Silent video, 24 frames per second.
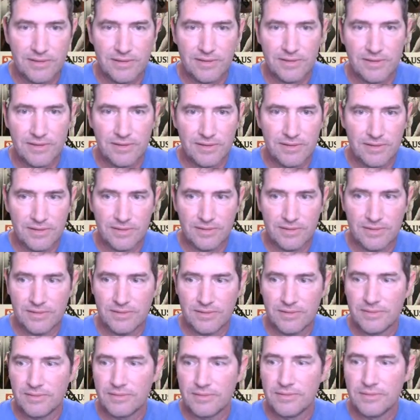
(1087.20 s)

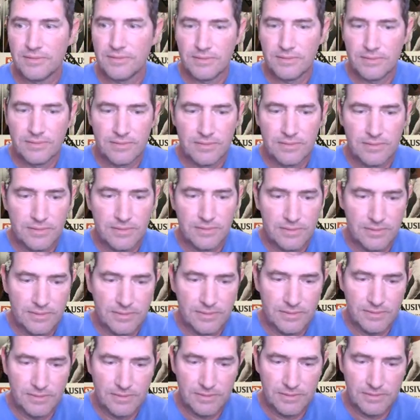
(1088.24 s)

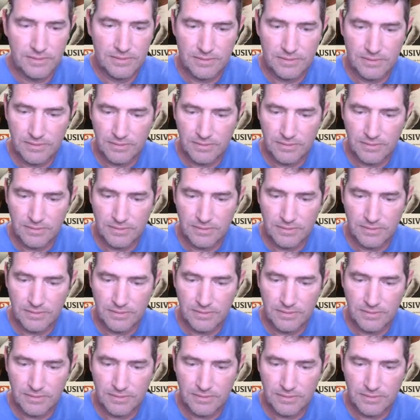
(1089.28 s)
No one is speaking in this clip.